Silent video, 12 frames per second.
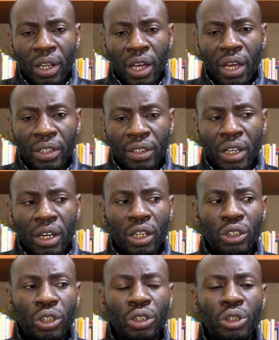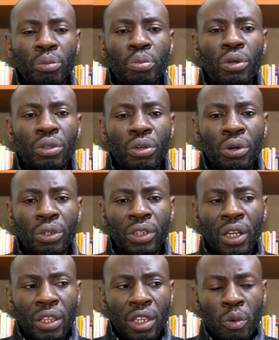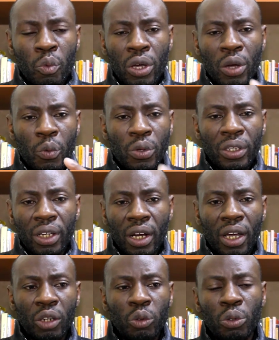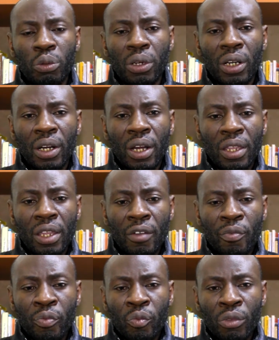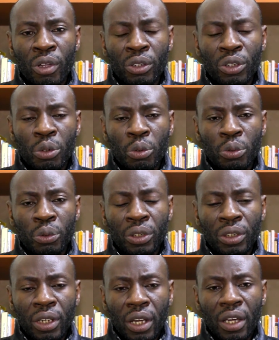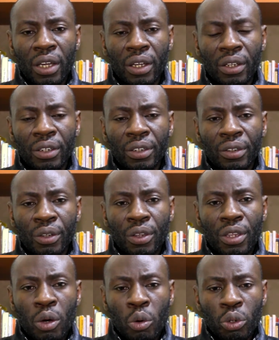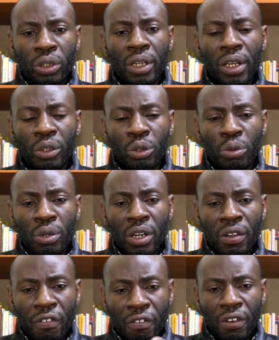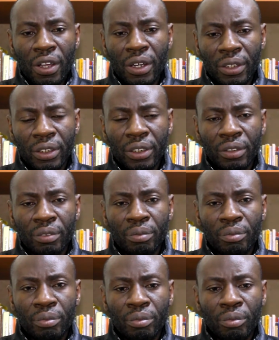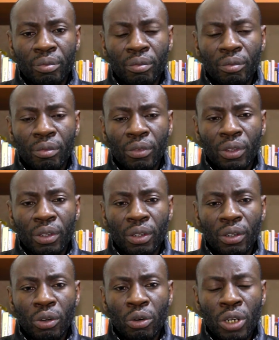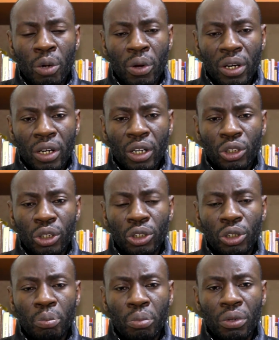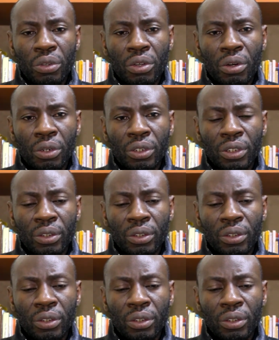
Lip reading: has a relationship with God, the way we interact with one another? So take the whole day to reflect on our relationship with God.